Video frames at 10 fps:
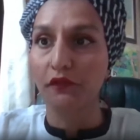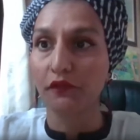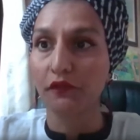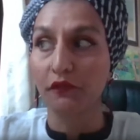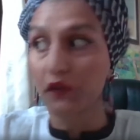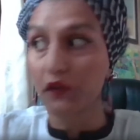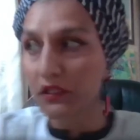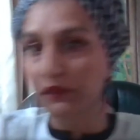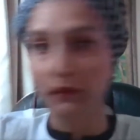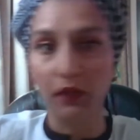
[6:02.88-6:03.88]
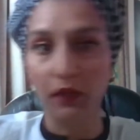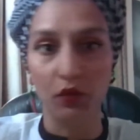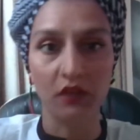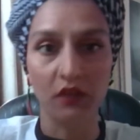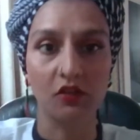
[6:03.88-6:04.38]
the first film I
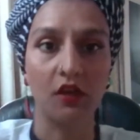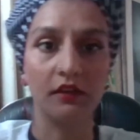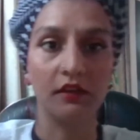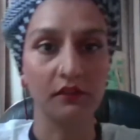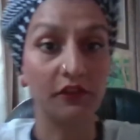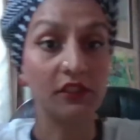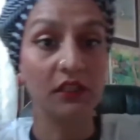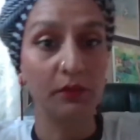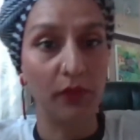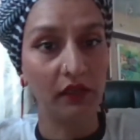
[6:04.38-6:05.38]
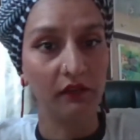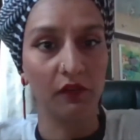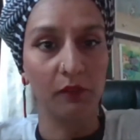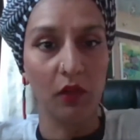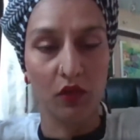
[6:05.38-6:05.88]
worked on, and the first
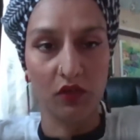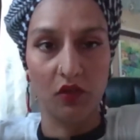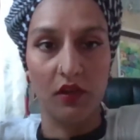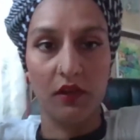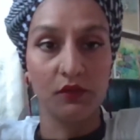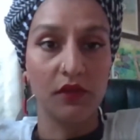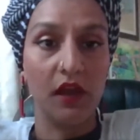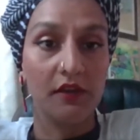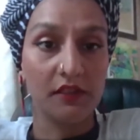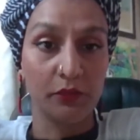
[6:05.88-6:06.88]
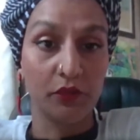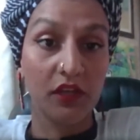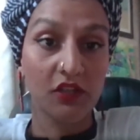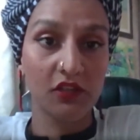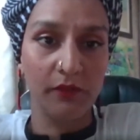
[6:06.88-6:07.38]
independent film I worked on, I was hired as a
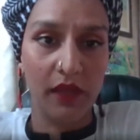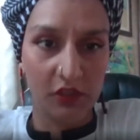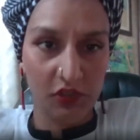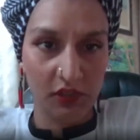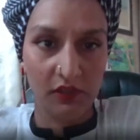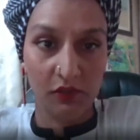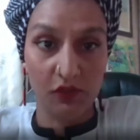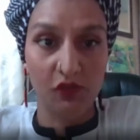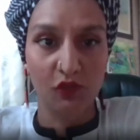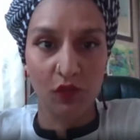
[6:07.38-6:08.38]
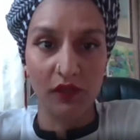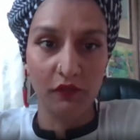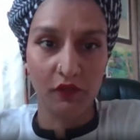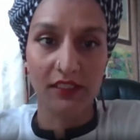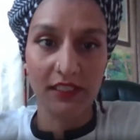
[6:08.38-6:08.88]
production manager. This was
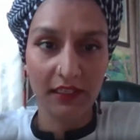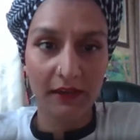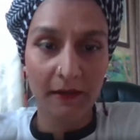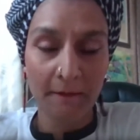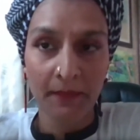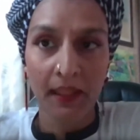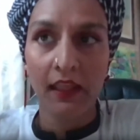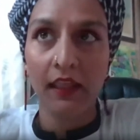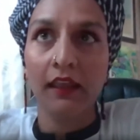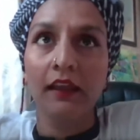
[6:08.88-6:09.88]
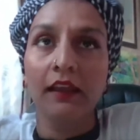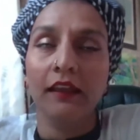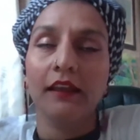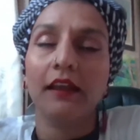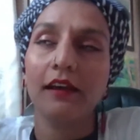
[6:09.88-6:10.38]
2014.
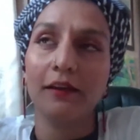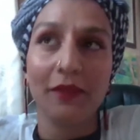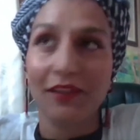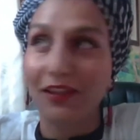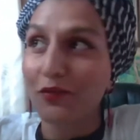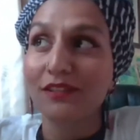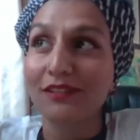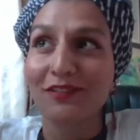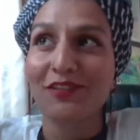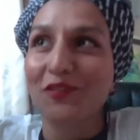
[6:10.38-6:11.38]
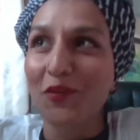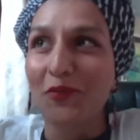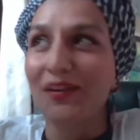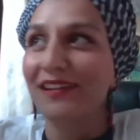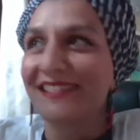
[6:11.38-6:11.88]
Um, it was the
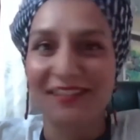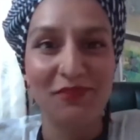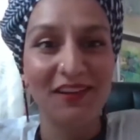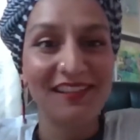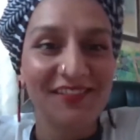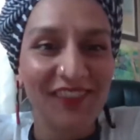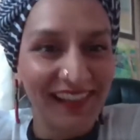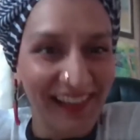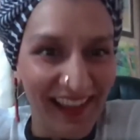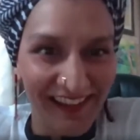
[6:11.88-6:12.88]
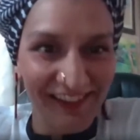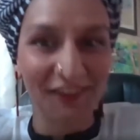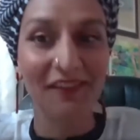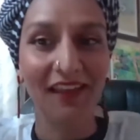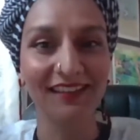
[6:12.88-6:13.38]
worst experience of my life, you
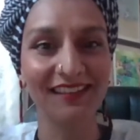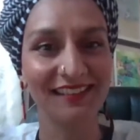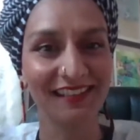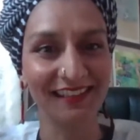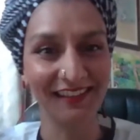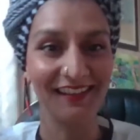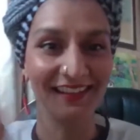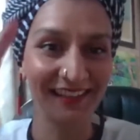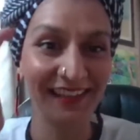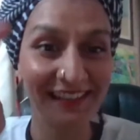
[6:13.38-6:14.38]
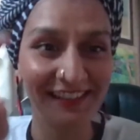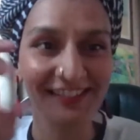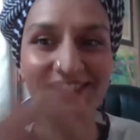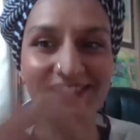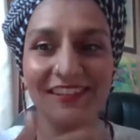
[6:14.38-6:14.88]
know. And that was the the the
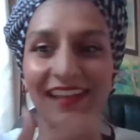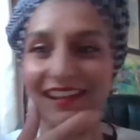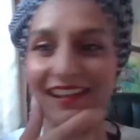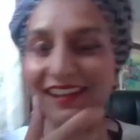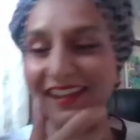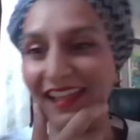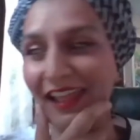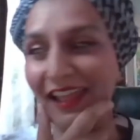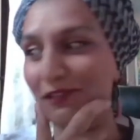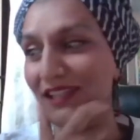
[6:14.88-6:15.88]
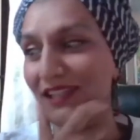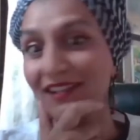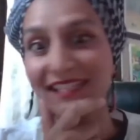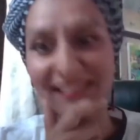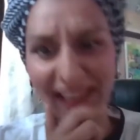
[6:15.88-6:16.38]
industry, and it was
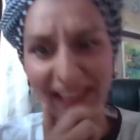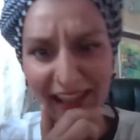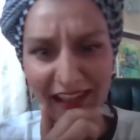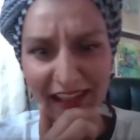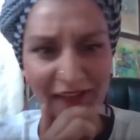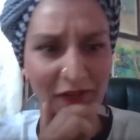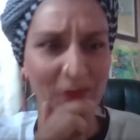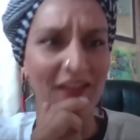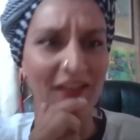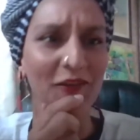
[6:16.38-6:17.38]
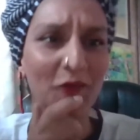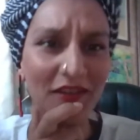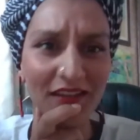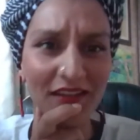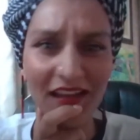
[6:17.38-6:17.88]
unsafe. It was
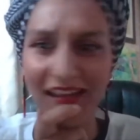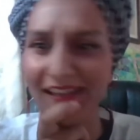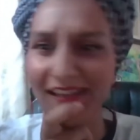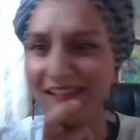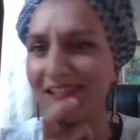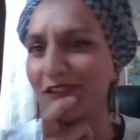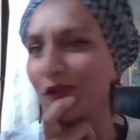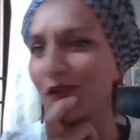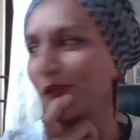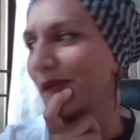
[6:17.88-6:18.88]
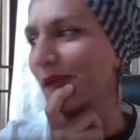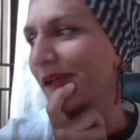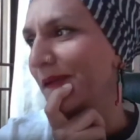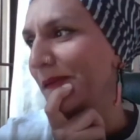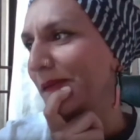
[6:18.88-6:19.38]
unorganized, you know.
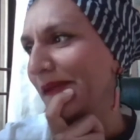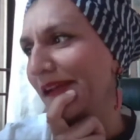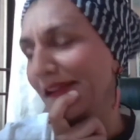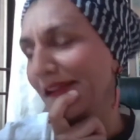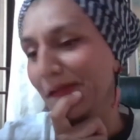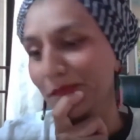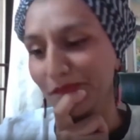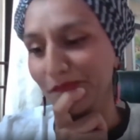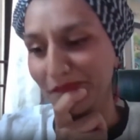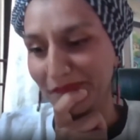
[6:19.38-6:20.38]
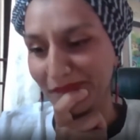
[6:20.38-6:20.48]
Um,